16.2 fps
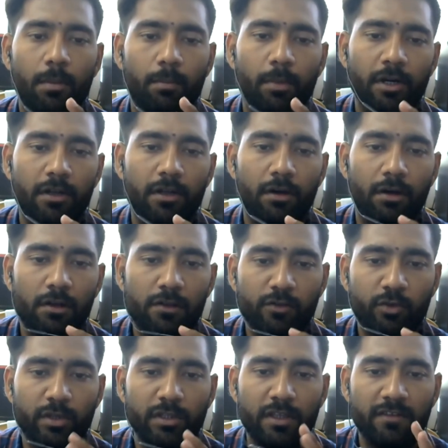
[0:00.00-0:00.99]
but
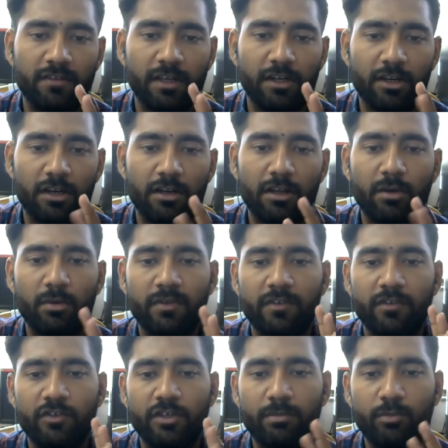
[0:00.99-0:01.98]
also in the central nervous
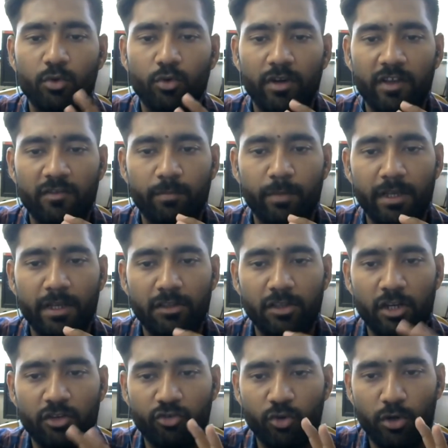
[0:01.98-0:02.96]
system to raise pain
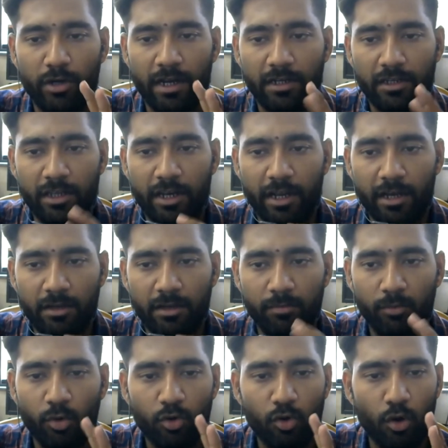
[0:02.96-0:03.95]
threshold and they
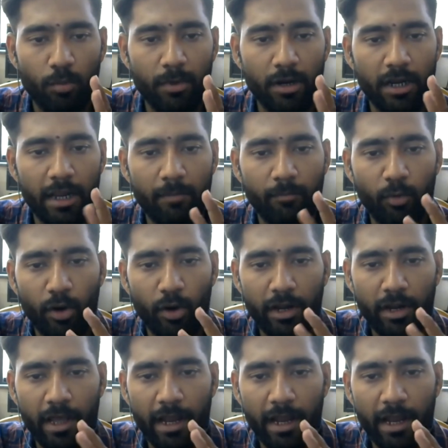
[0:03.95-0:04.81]
are more commonly employed